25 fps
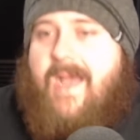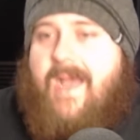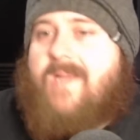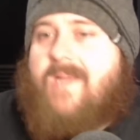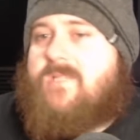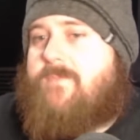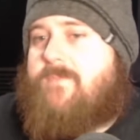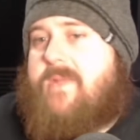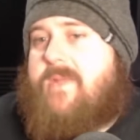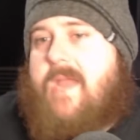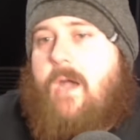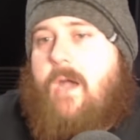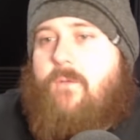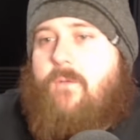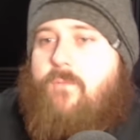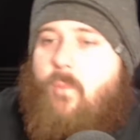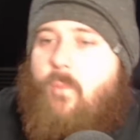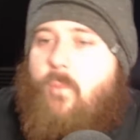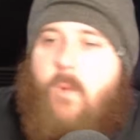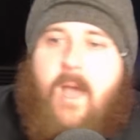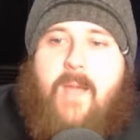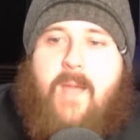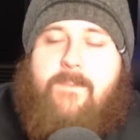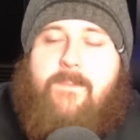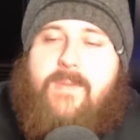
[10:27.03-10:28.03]
Aspinall
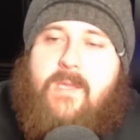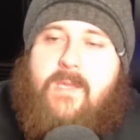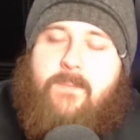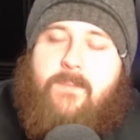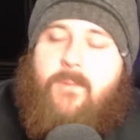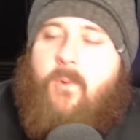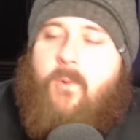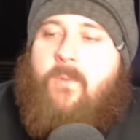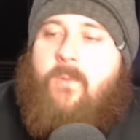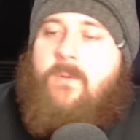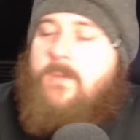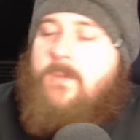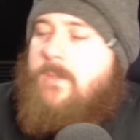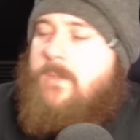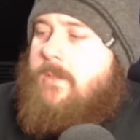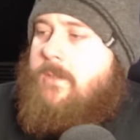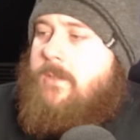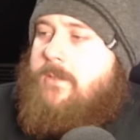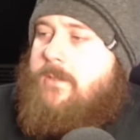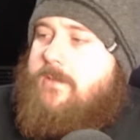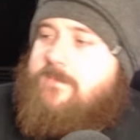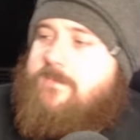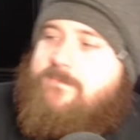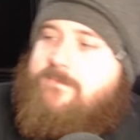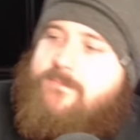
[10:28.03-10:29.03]
for white people.
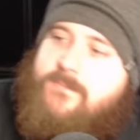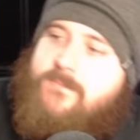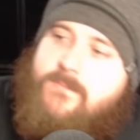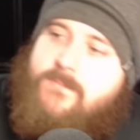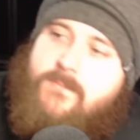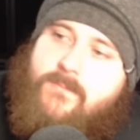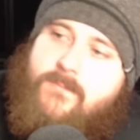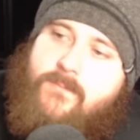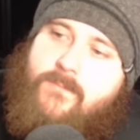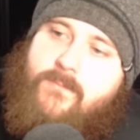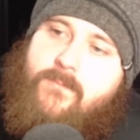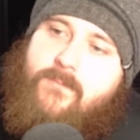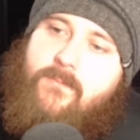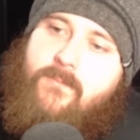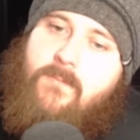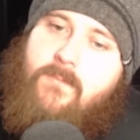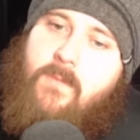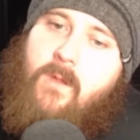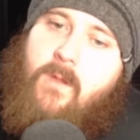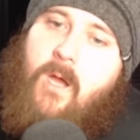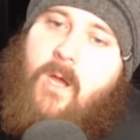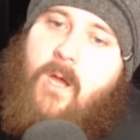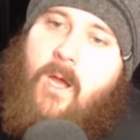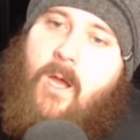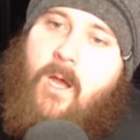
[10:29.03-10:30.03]

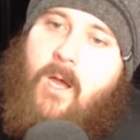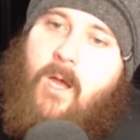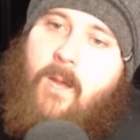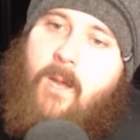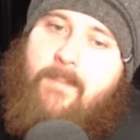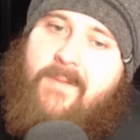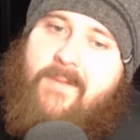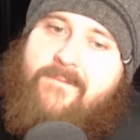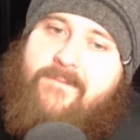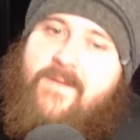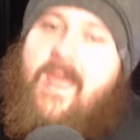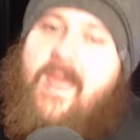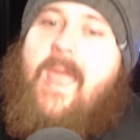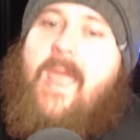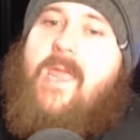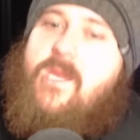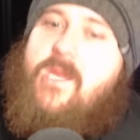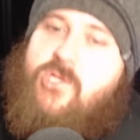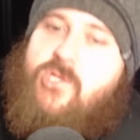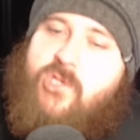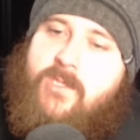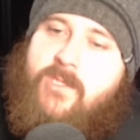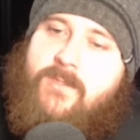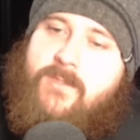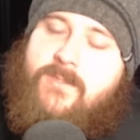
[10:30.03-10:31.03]
For
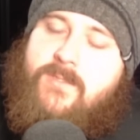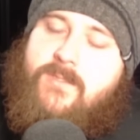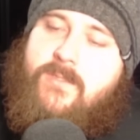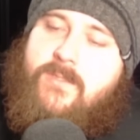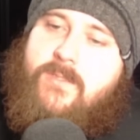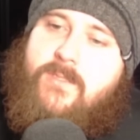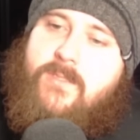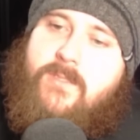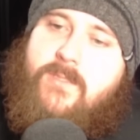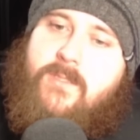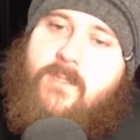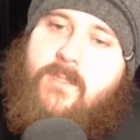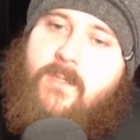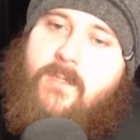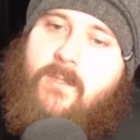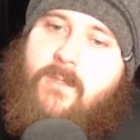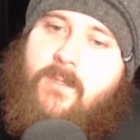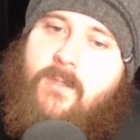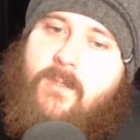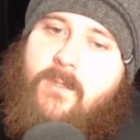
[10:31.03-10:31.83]
Asians,